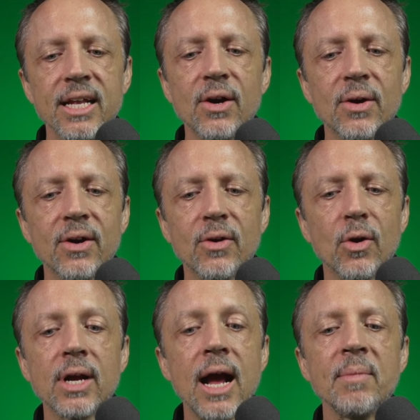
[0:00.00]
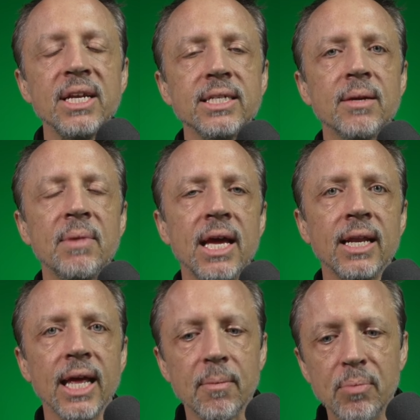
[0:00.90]
right, or, not, or, communism yeah. and
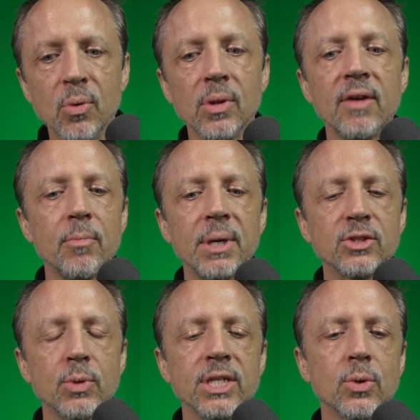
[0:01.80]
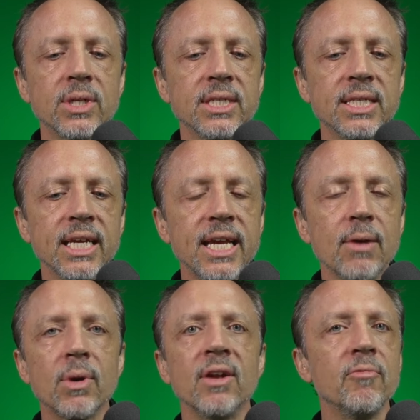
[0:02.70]
like pool everybody's resources and get
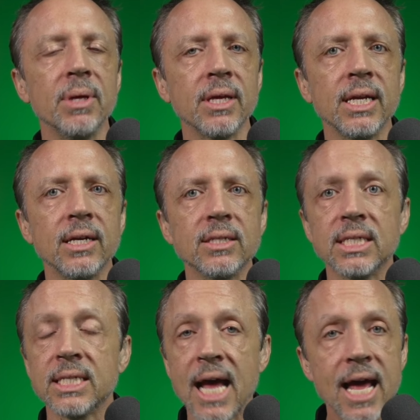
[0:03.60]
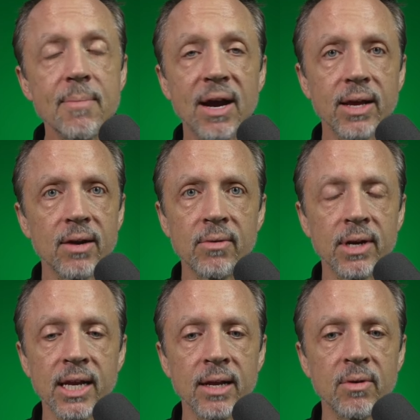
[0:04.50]
rid of billionaires. It's not about get,
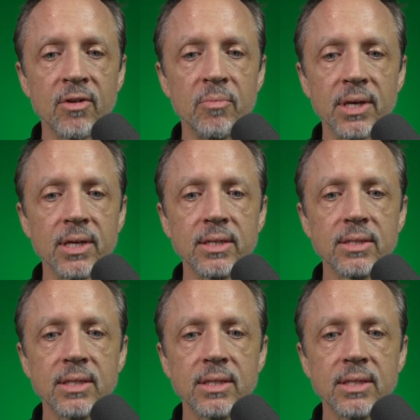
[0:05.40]
getting rid of billionaires.